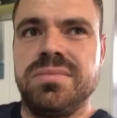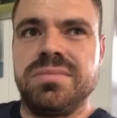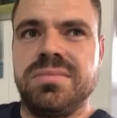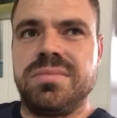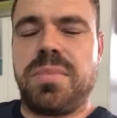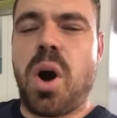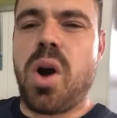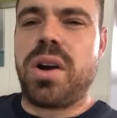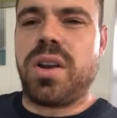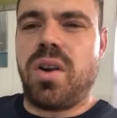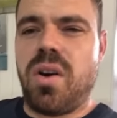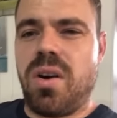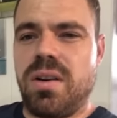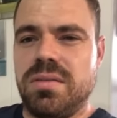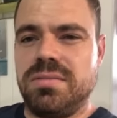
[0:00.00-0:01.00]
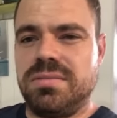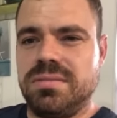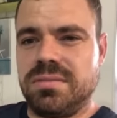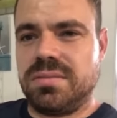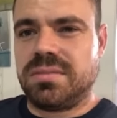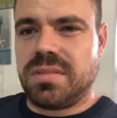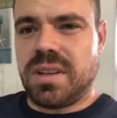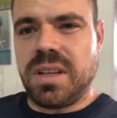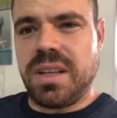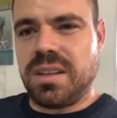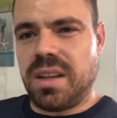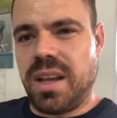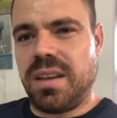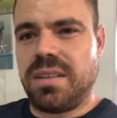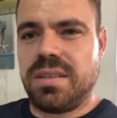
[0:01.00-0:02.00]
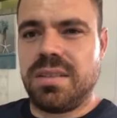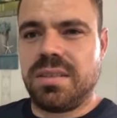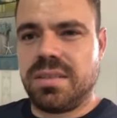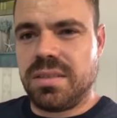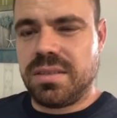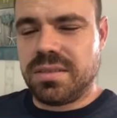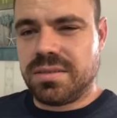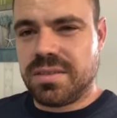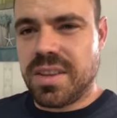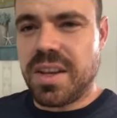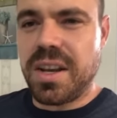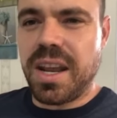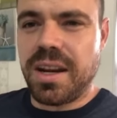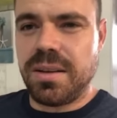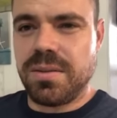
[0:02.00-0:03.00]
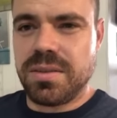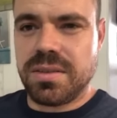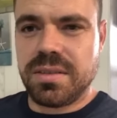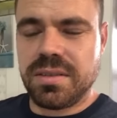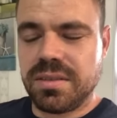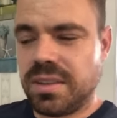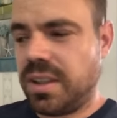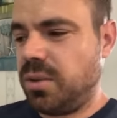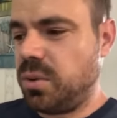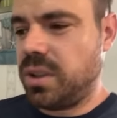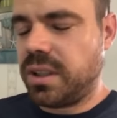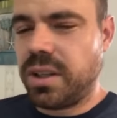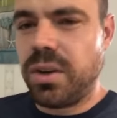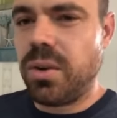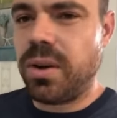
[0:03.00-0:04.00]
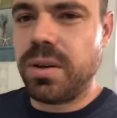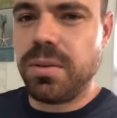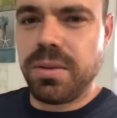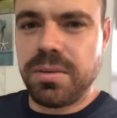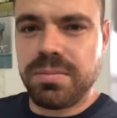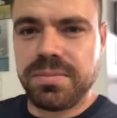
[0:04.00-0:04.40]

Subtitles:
party hard, and then like the natives get really annoyed with them.